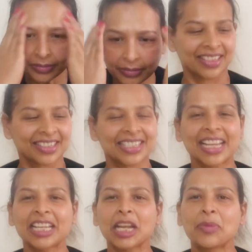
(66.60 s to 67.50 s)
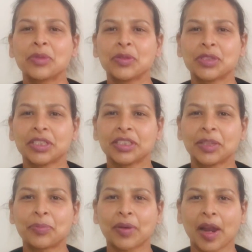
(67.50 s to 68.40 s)
Second, I'm using the
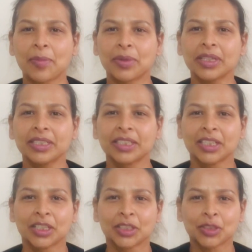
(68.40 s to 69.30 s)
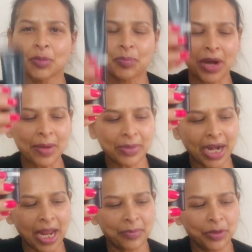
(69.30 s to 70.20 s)
primer. So primer
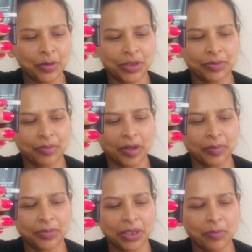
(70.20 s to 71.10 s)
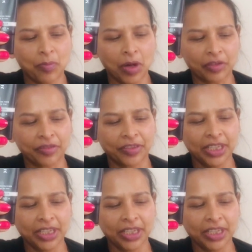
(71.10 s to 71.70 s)
I'm using from the MORPHE